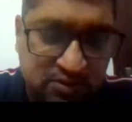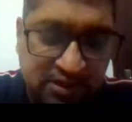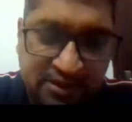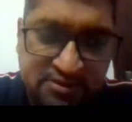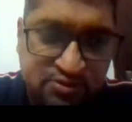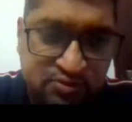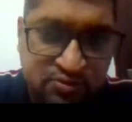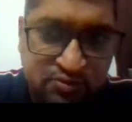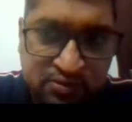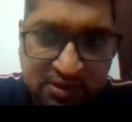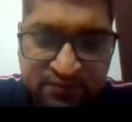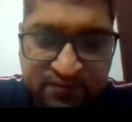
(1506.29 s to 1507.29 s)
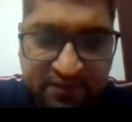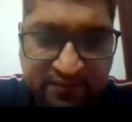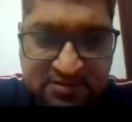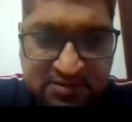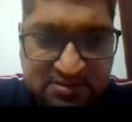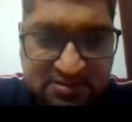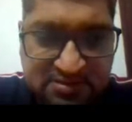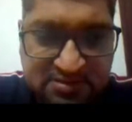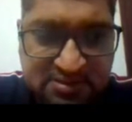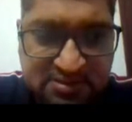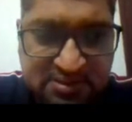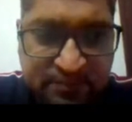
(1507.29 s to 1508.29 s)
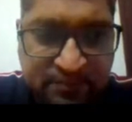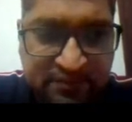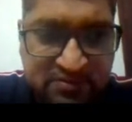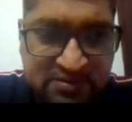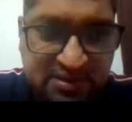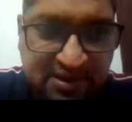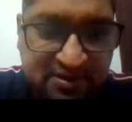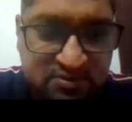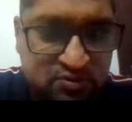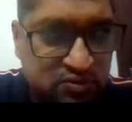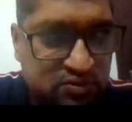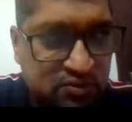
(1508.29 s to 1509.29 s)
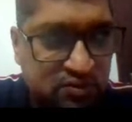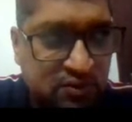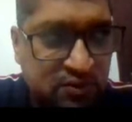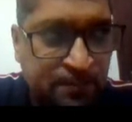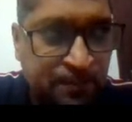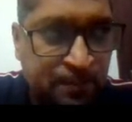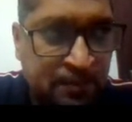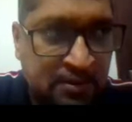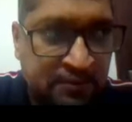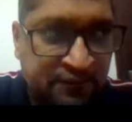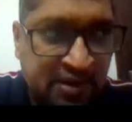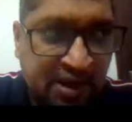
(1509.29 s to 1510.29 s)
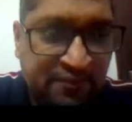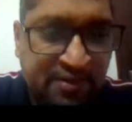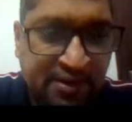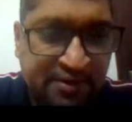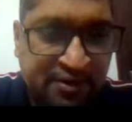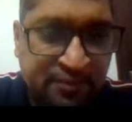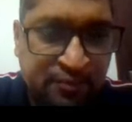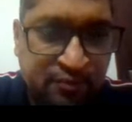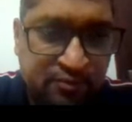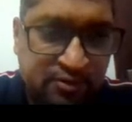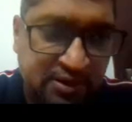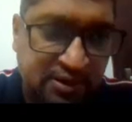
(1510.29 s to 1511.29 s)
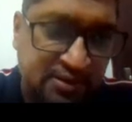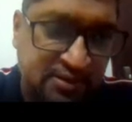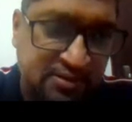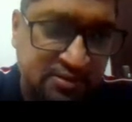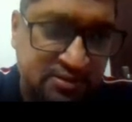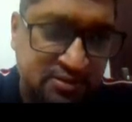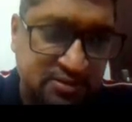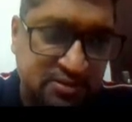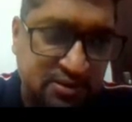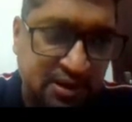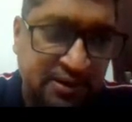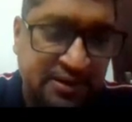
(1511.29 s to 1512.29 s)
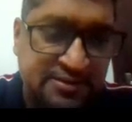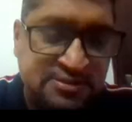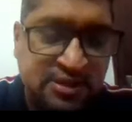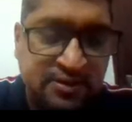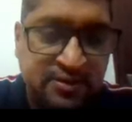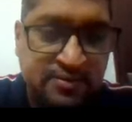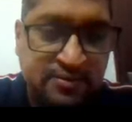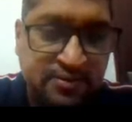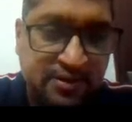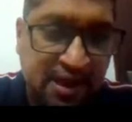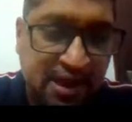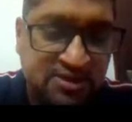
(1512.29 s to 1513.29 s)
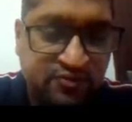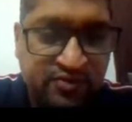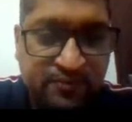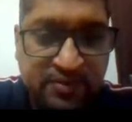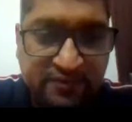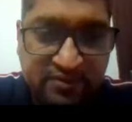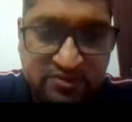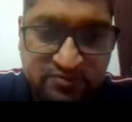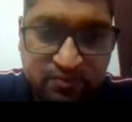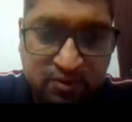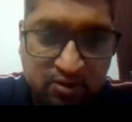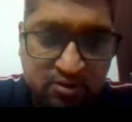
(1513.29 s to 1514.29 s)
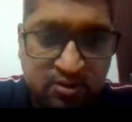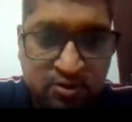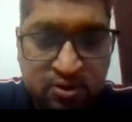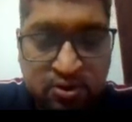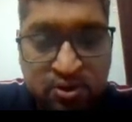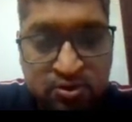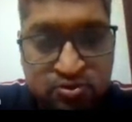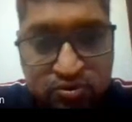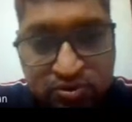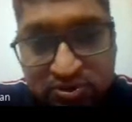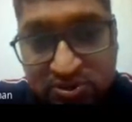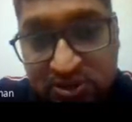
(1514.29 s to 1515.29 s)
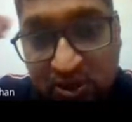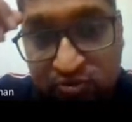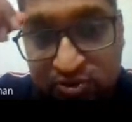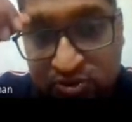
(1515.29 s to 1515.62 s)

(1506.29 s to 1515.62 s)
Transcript: as we have discussed in the previous slide, so we have an attribute that contains the hash of the previous block. So this is how these